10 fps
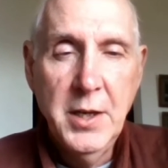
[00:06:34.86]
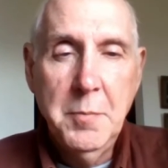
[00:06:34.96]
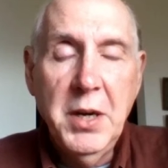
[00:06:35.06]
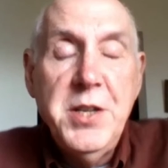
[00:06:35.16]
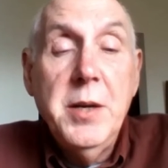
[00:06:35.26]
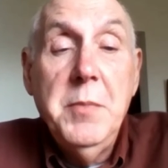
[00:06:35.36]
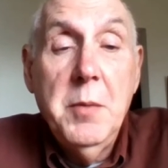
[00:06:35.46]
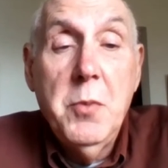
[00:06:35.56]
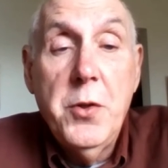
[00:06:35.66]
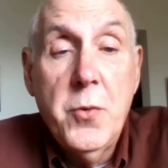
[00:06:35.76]
My tip
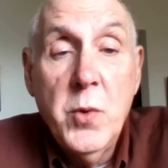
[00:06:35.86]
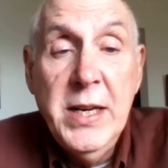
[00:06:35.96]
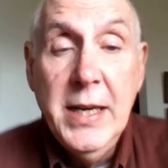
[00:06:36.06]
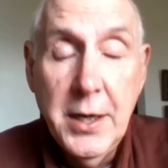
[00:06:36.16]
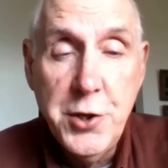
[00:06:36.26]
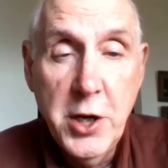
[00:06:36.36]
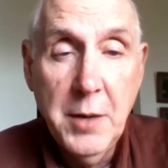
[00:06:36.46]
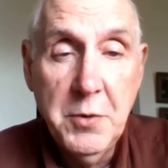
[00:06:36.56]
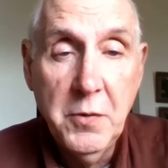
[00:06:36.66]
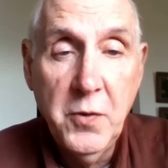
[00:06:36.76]
number 3 in
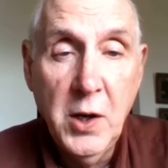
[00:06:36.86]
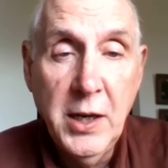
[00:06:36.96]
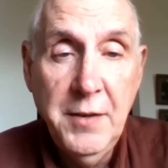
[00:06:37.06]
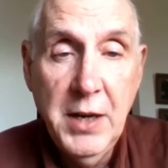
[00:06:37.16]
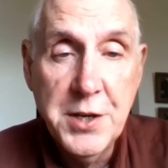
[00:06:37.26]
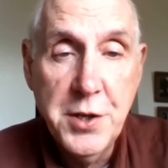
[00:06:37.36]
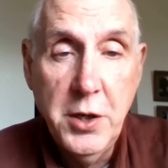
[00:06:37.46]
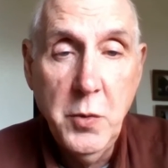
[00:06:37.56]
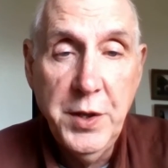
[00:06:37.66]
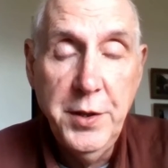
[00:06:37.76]
chapter 5 has to
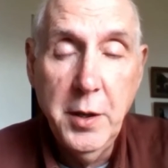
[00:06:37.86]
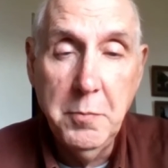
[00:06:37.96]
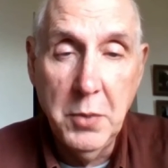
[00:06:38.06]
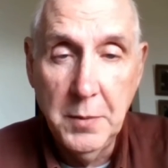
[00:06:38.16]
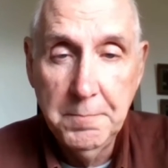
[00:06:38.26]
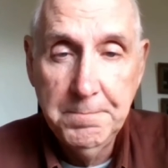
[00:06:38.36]
do with number.